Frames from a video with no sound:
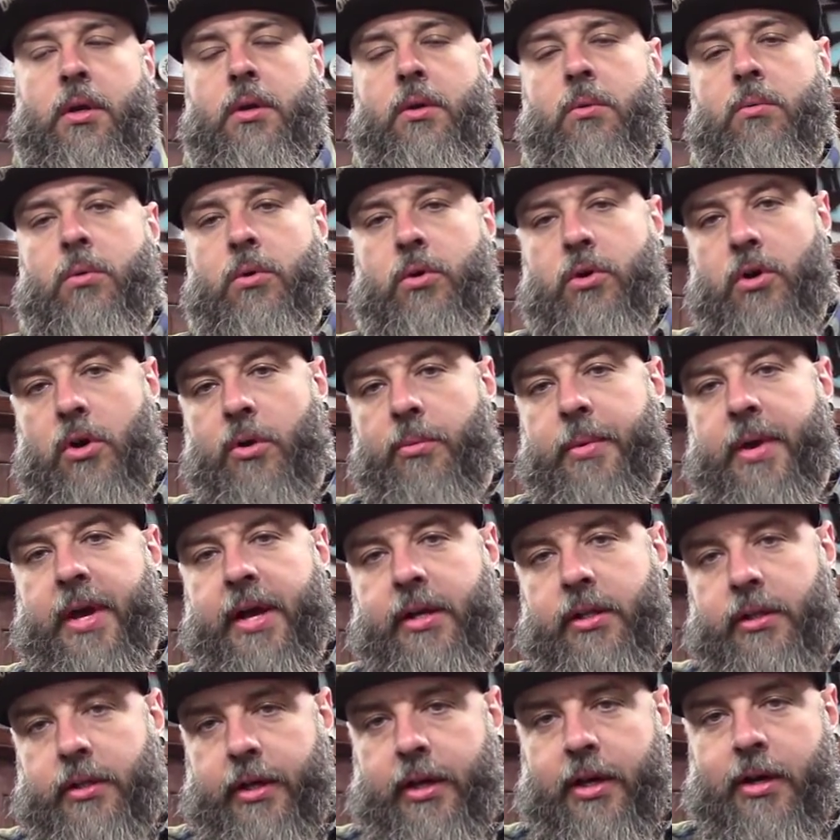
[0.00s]
We'll go
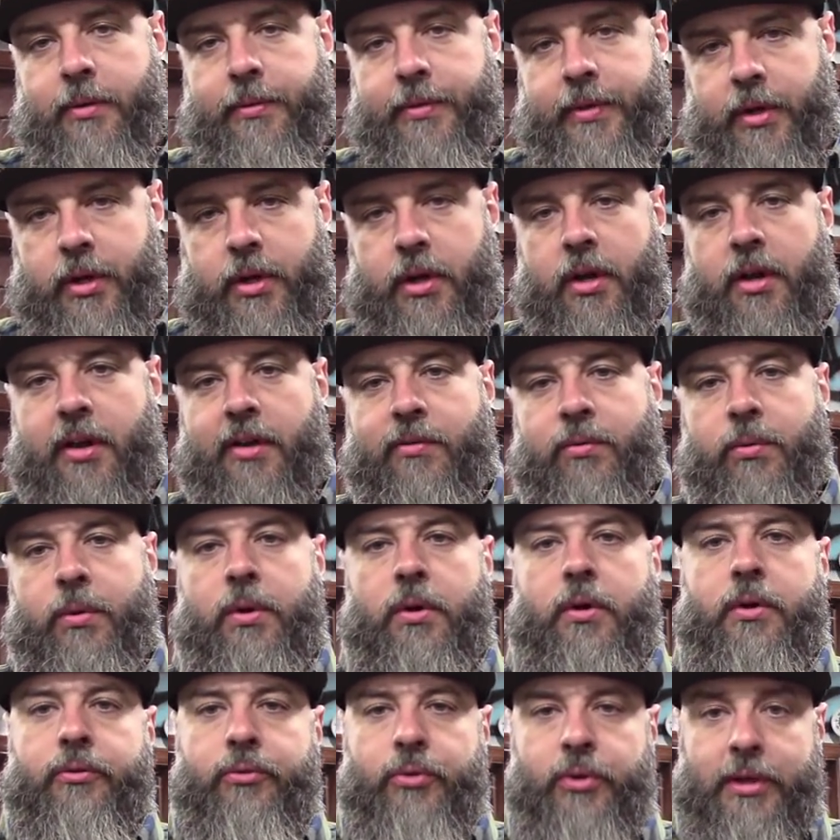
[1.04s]
back later with the cutoff
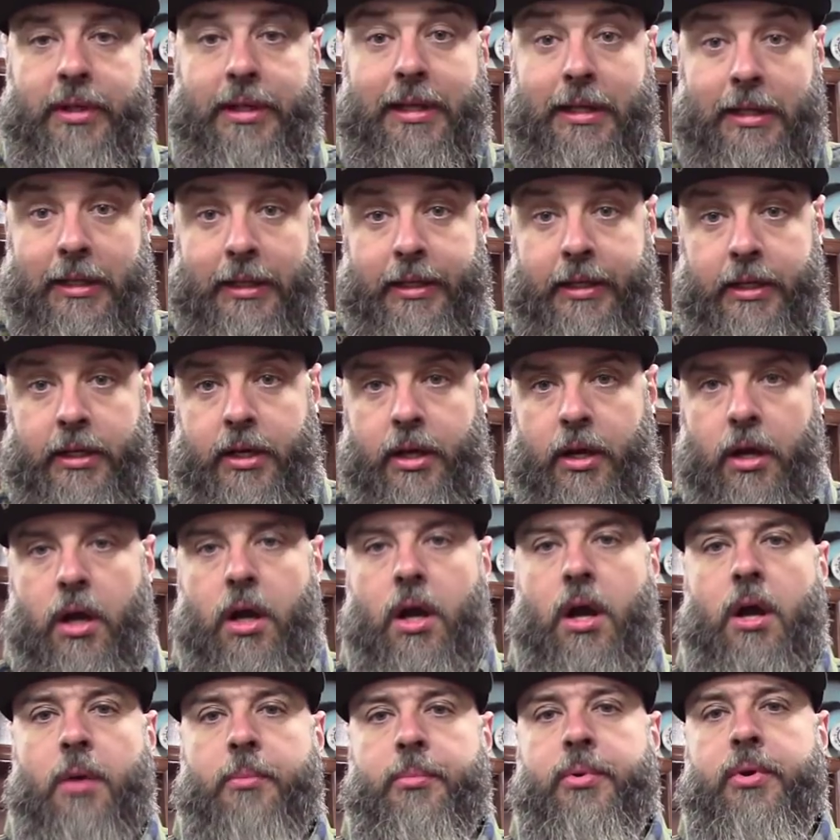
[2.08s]
wheel and really clean it
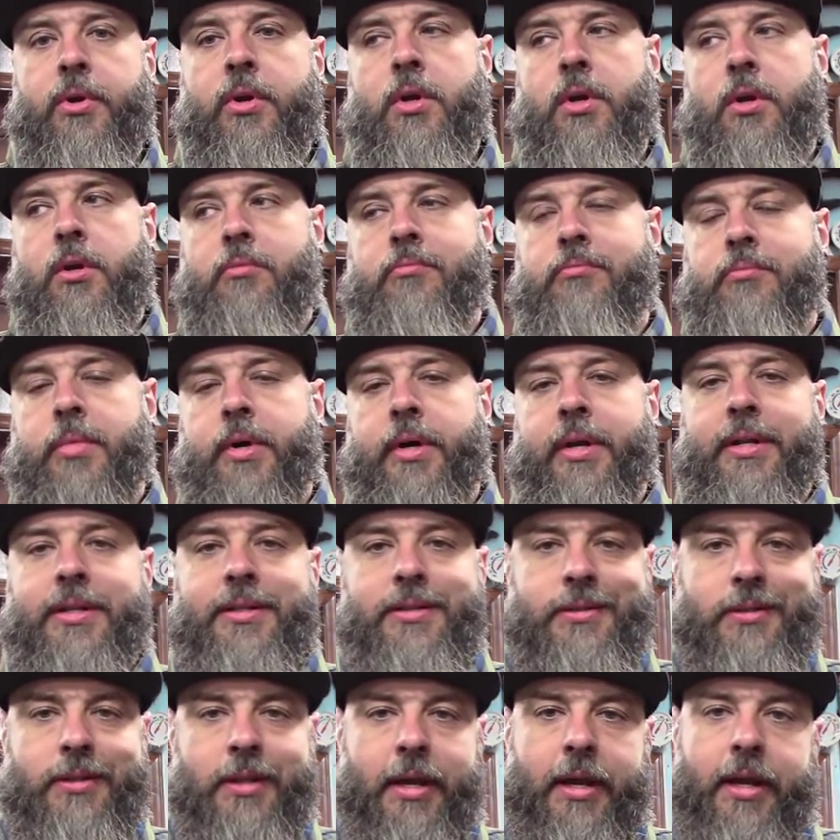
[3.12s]
up, but
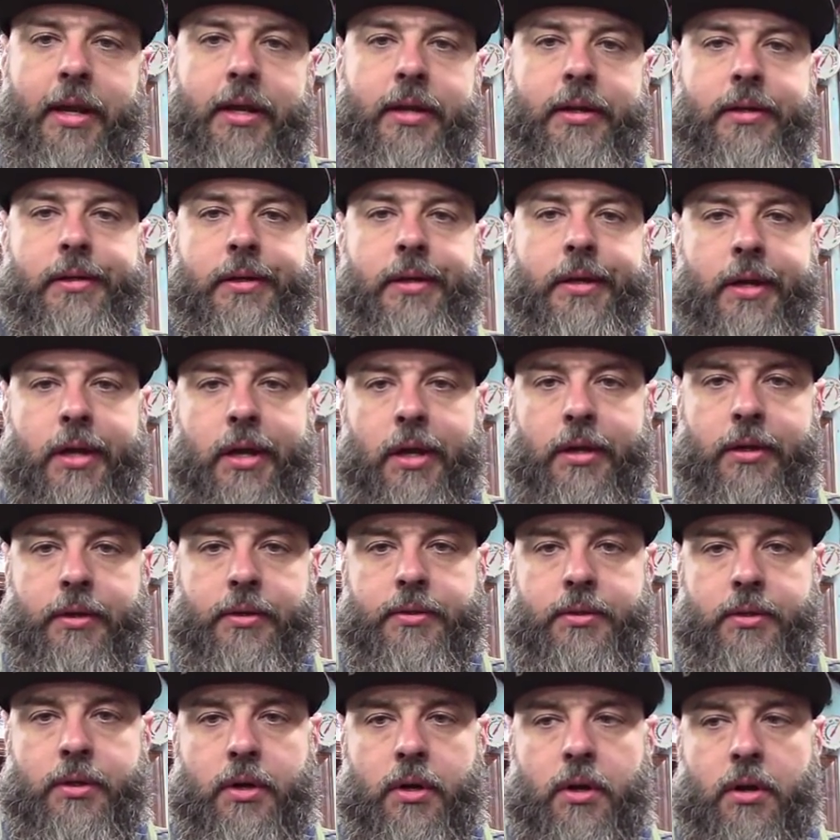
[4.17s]
it's late and I can't
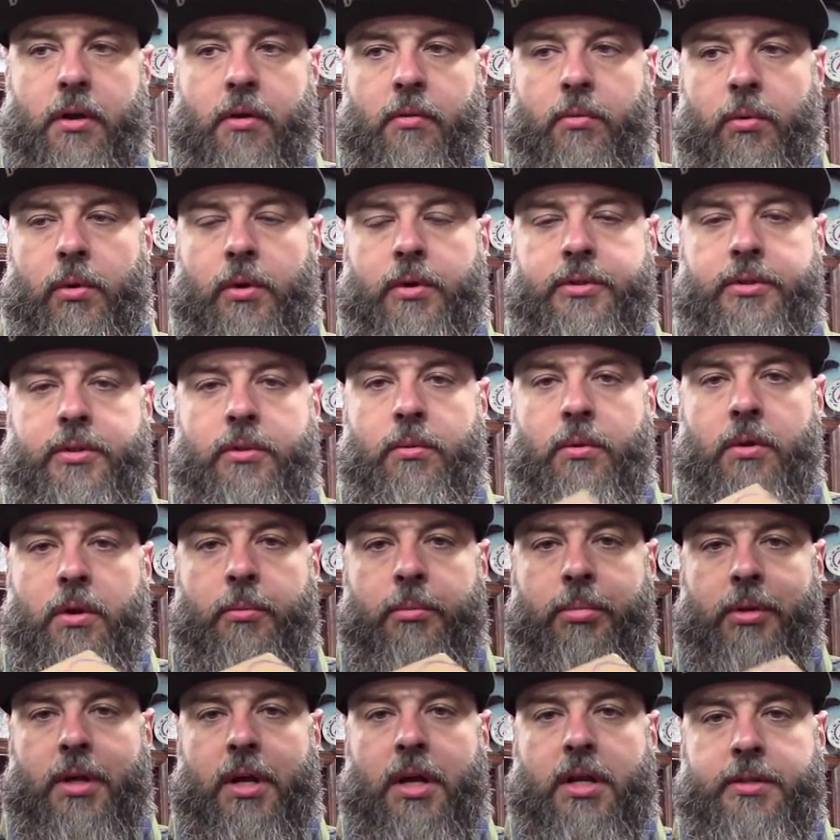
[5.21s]
use the cutoff wheel. So we're going
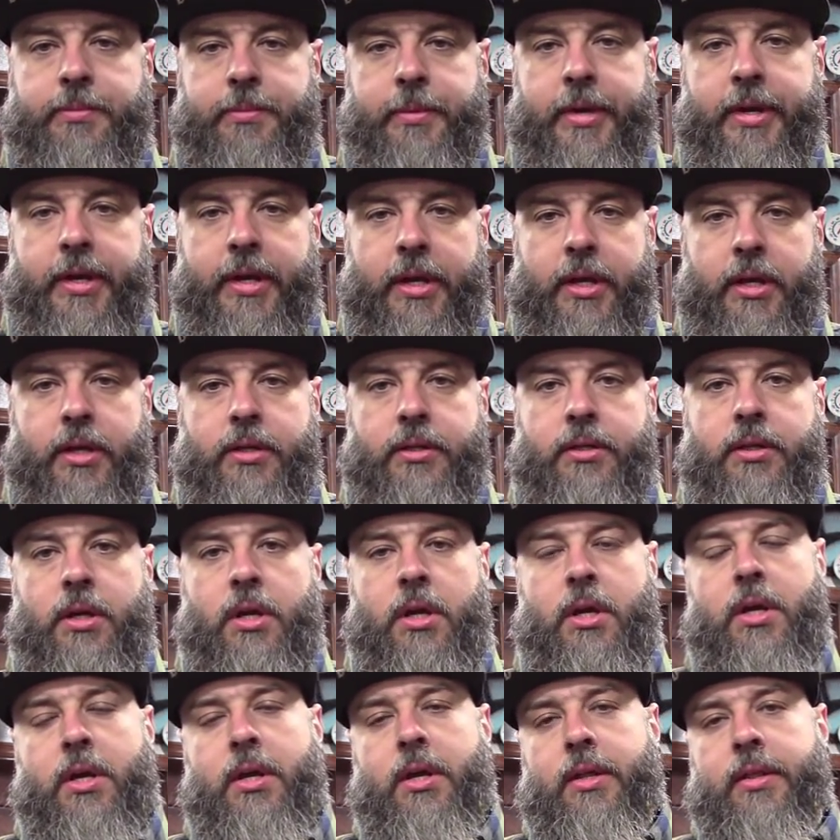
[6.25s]
to plasma it,
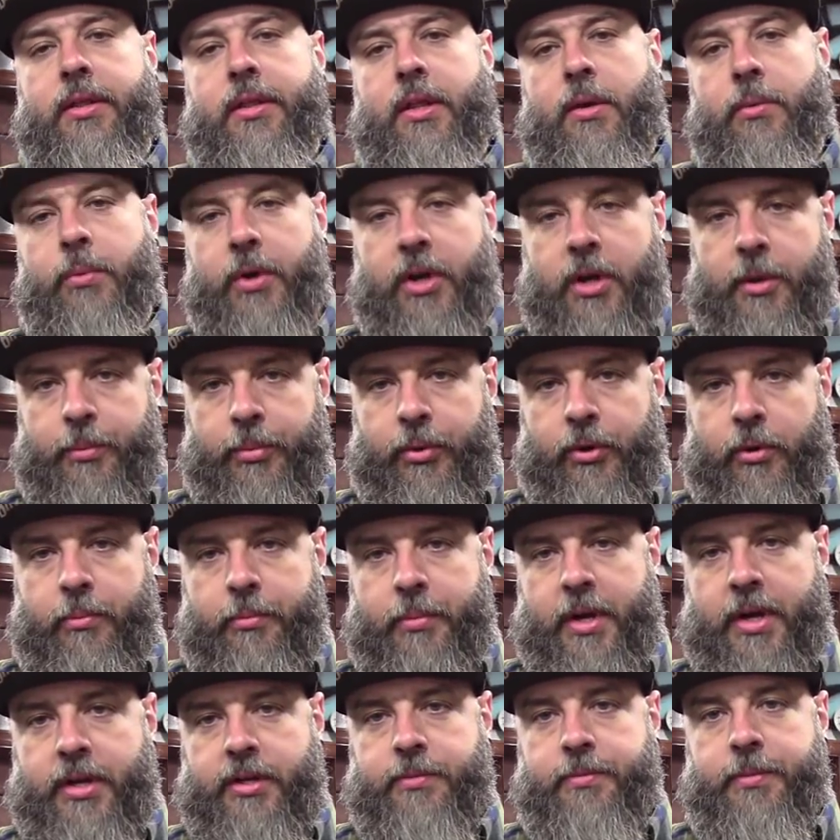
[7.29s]
then we can pull
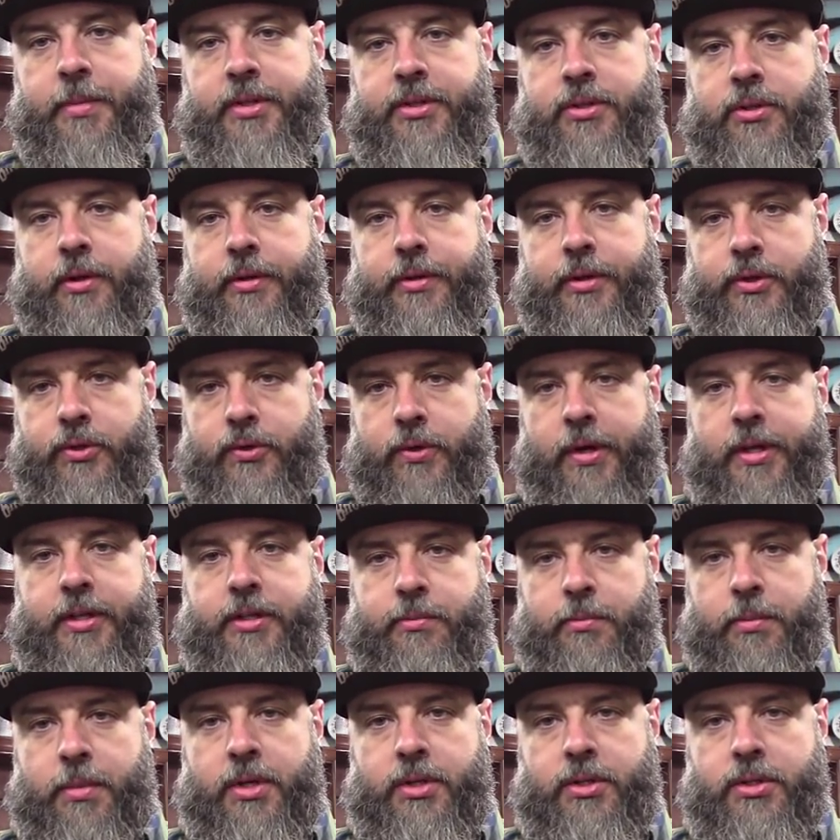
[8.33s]
measurements on the
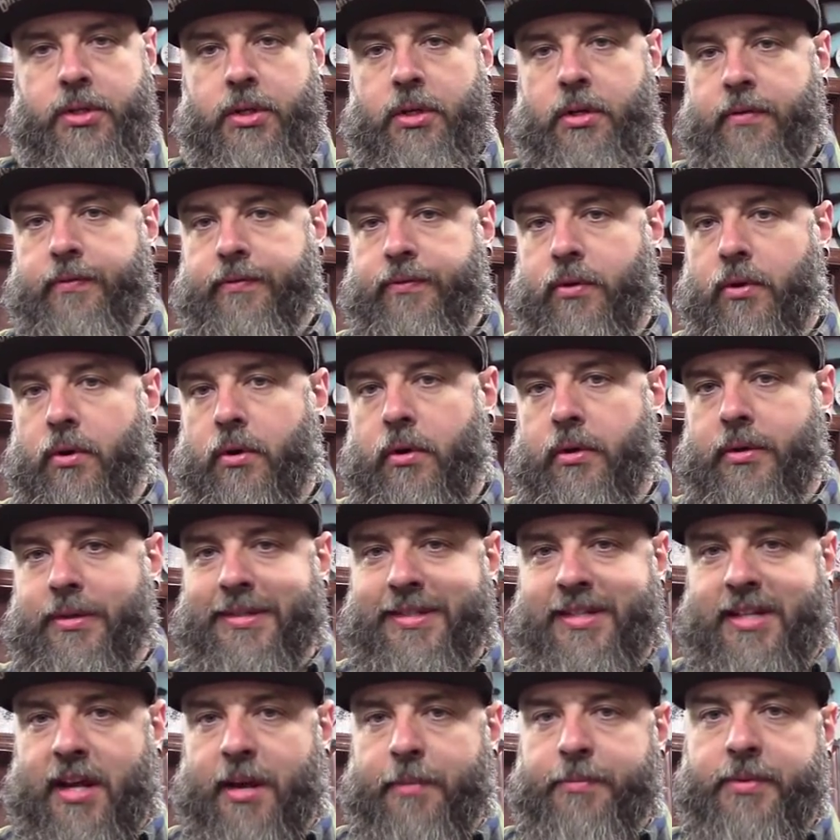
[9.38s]
transmission for
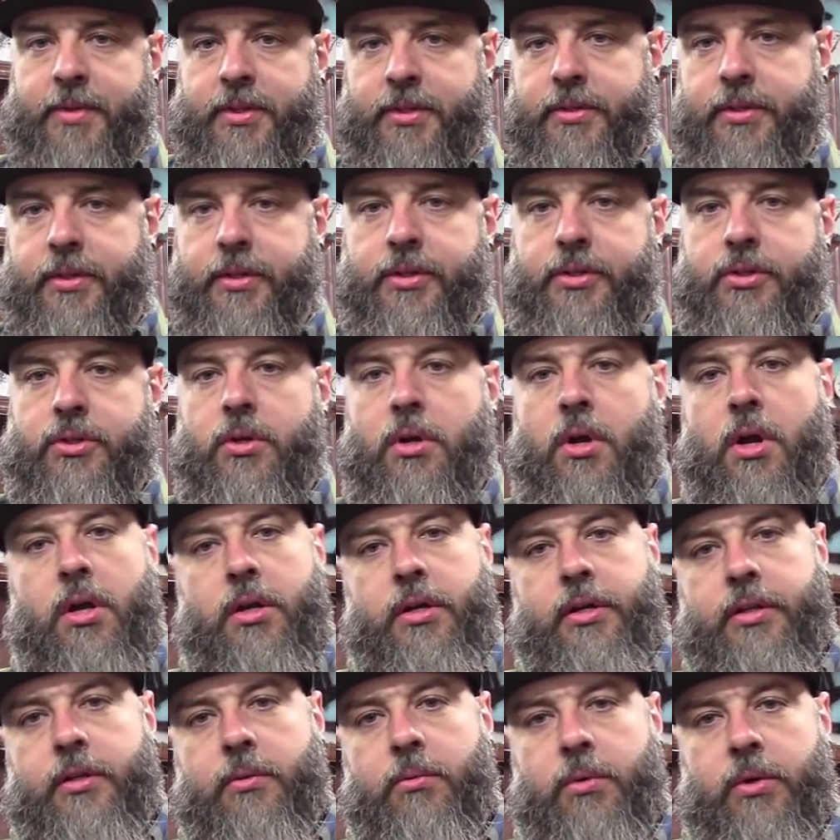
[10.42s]
depth into the
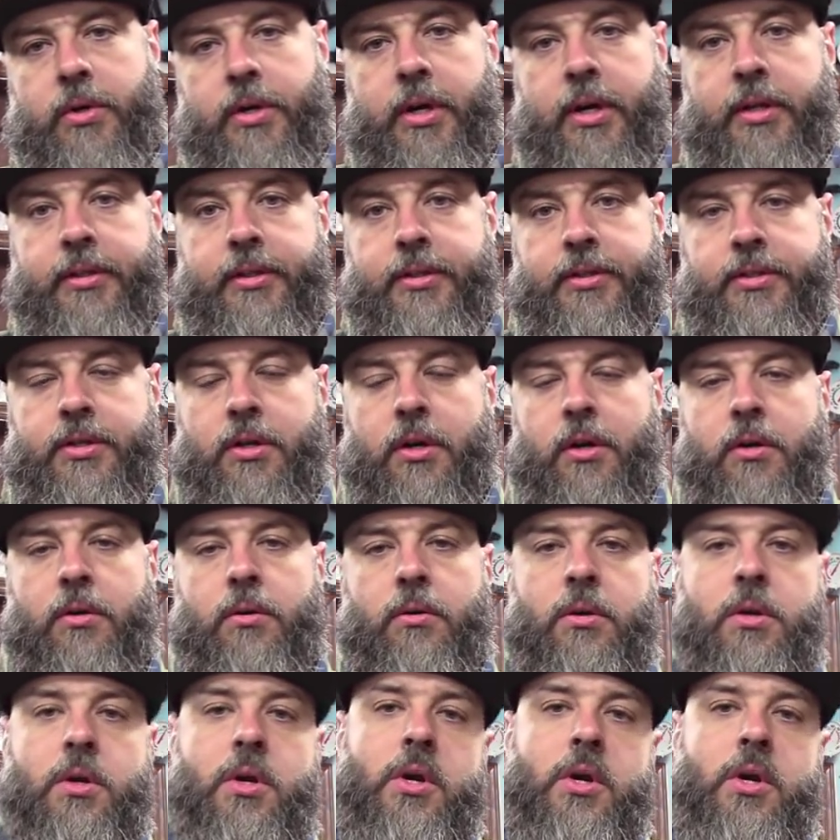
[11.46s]
truck, and then we'll cut the tunnel.